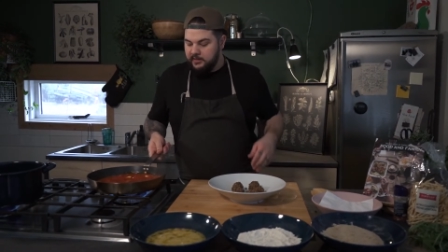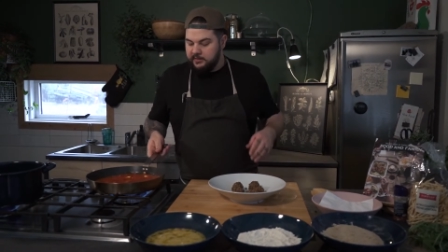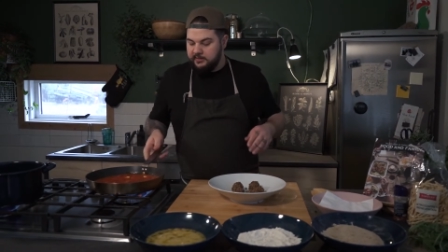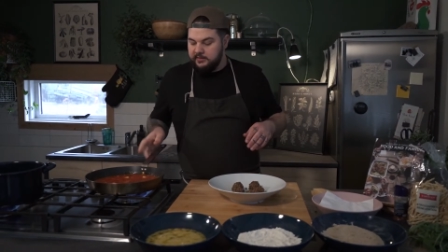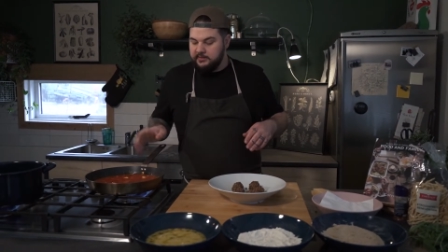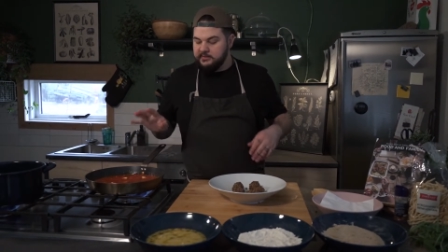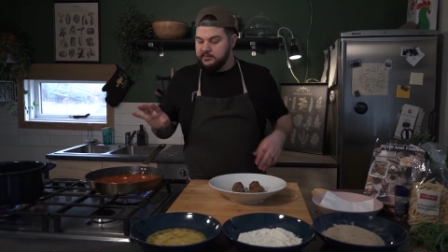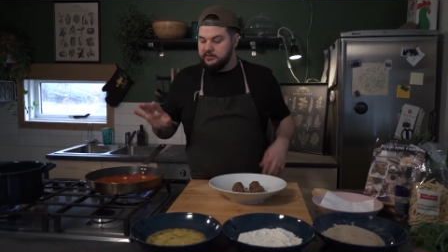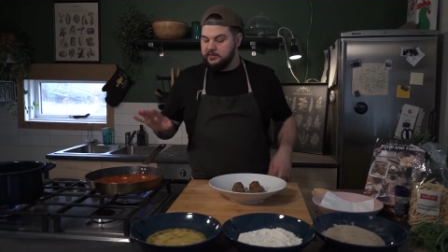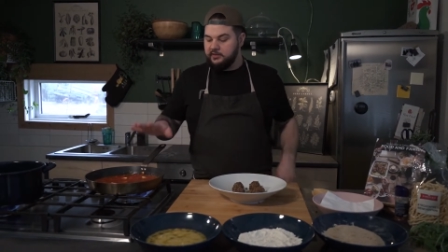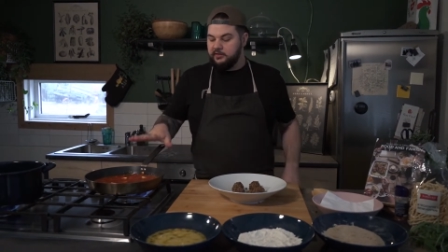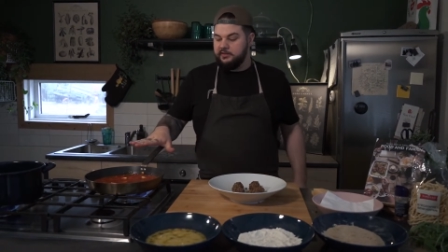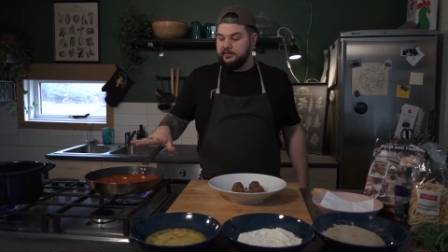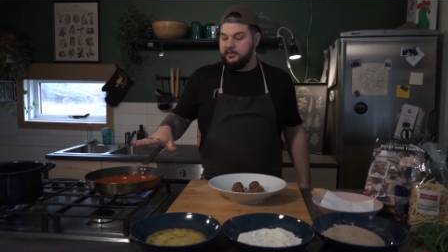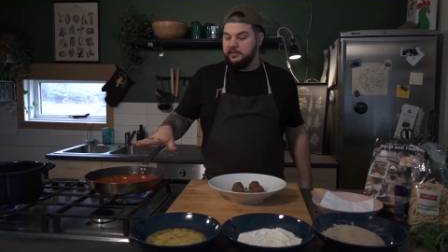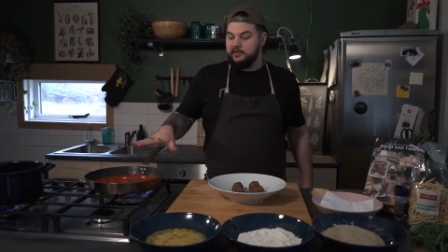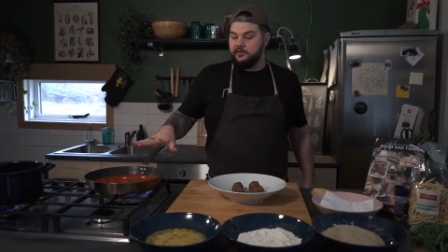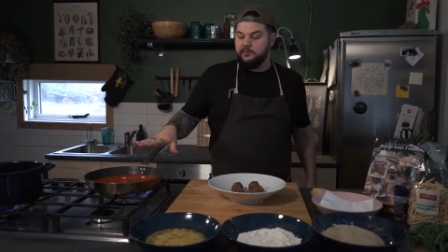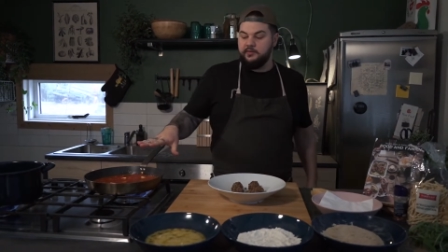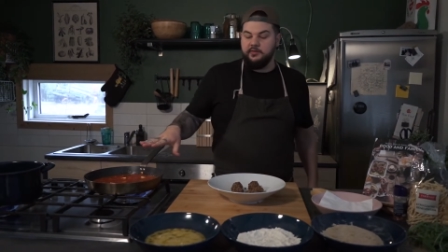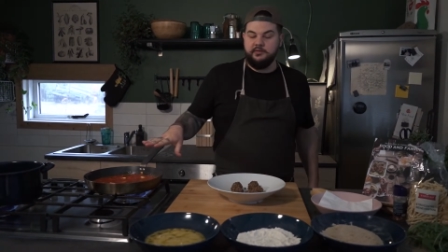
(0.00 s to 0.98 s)
This is gonna
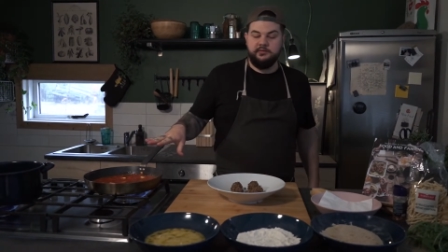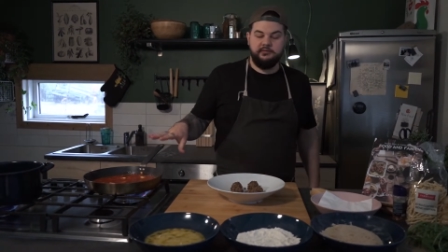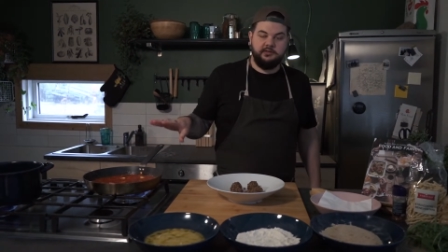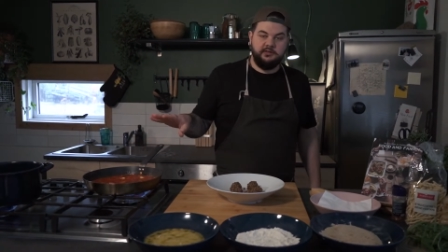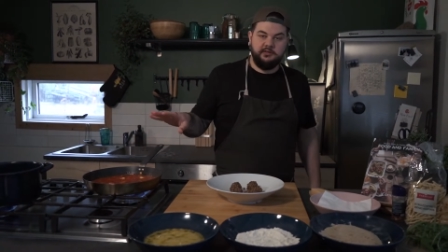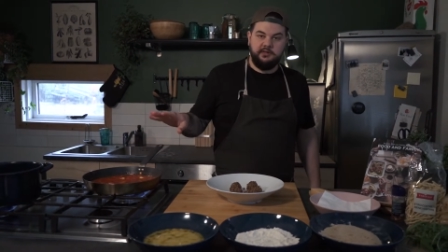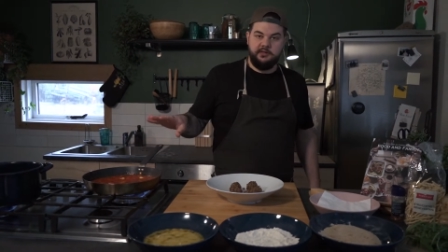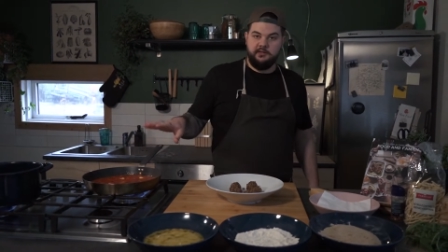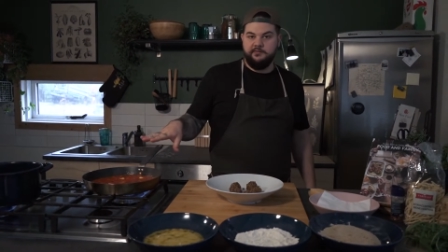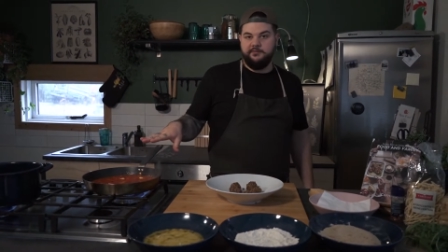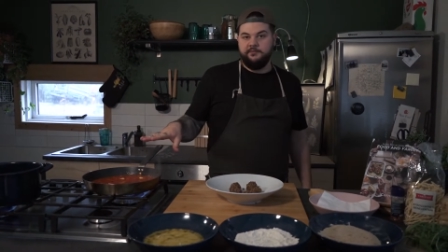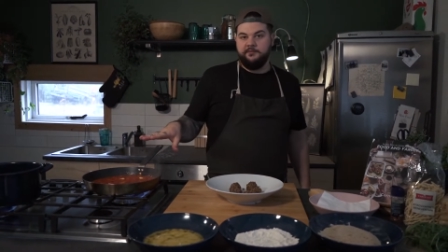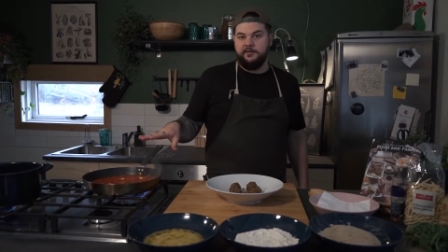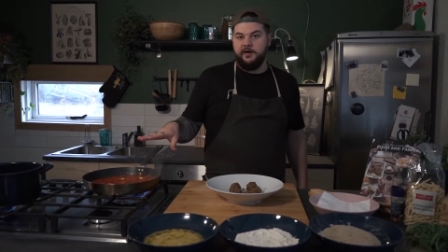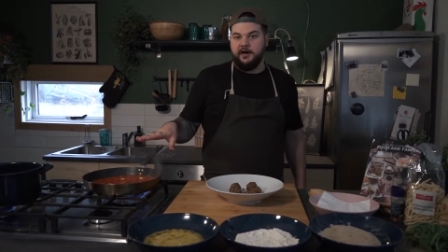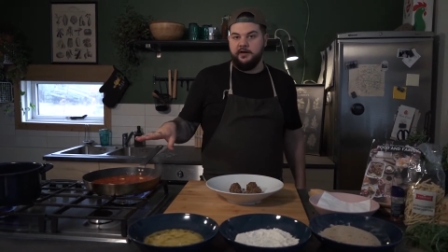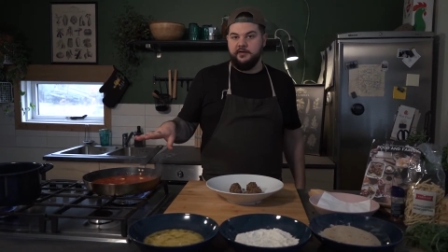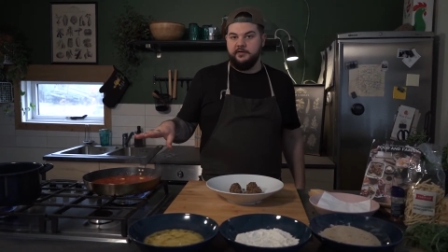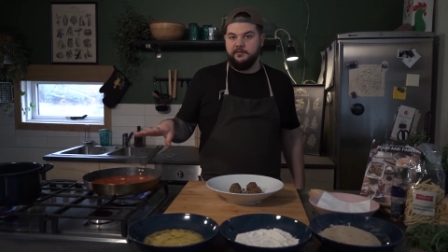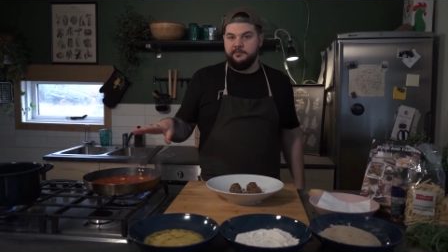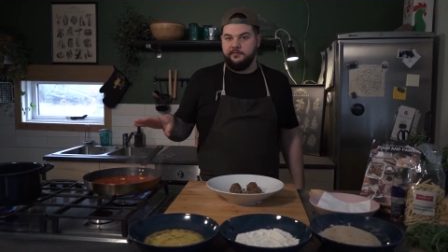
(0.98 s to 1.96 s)
take around
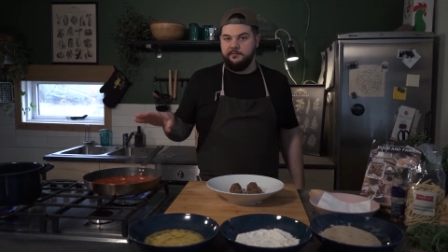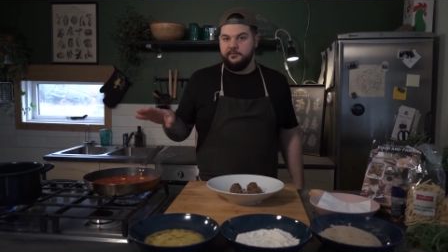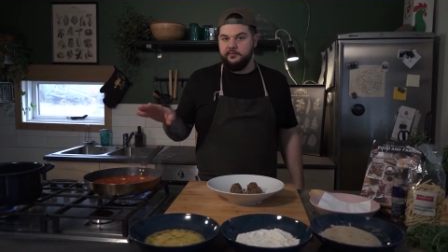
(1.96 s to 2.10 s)
5